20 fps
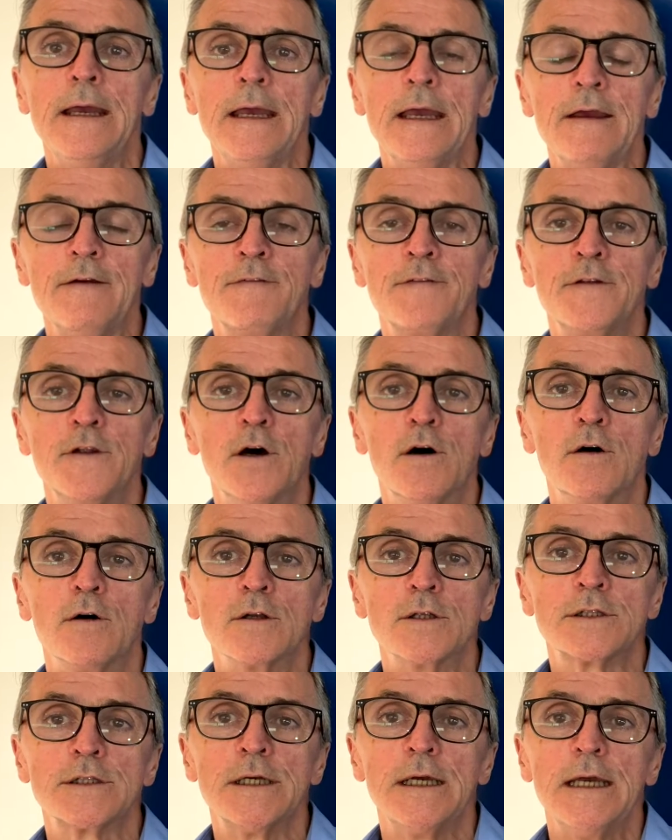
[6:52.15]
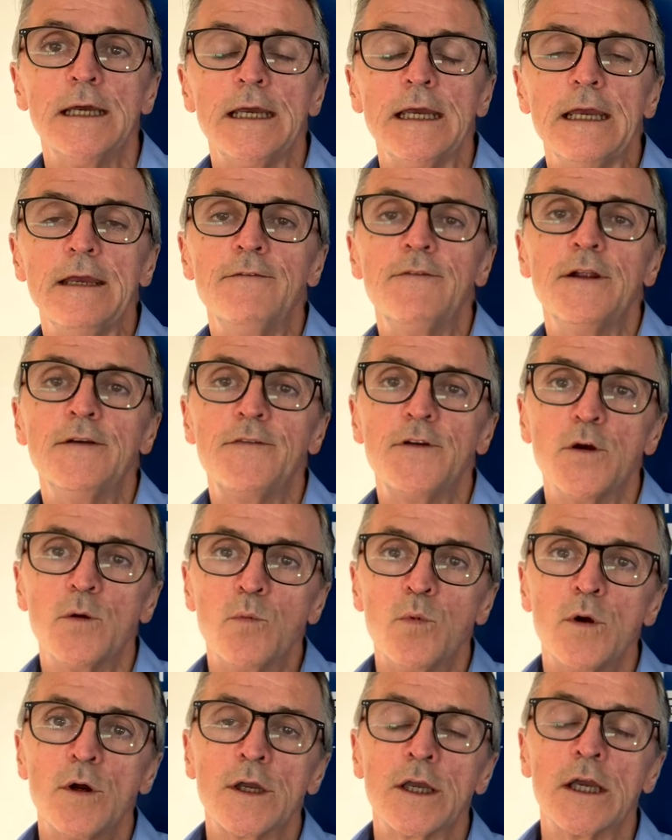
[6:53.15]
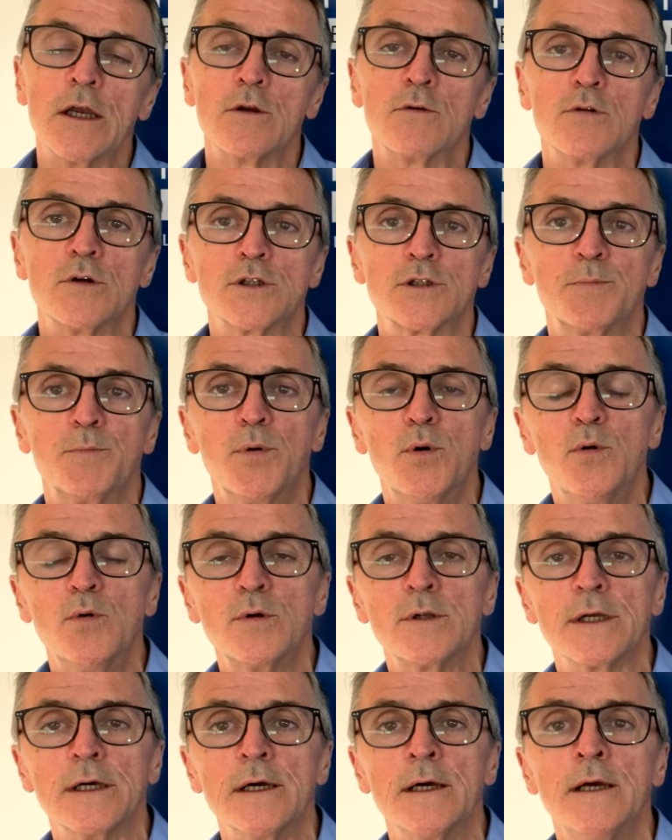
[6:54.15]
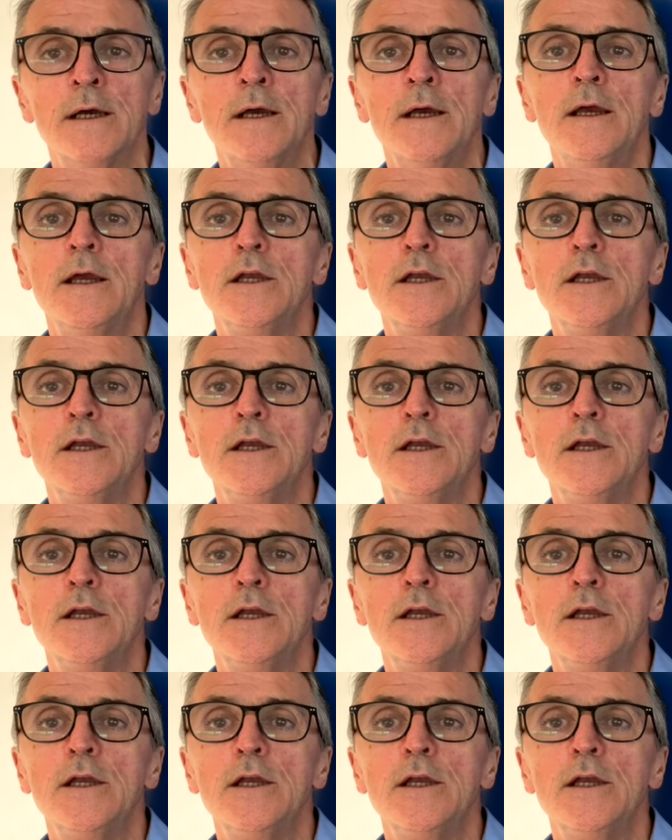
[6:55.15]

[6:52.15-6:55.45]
If not, even if you're working cross-border,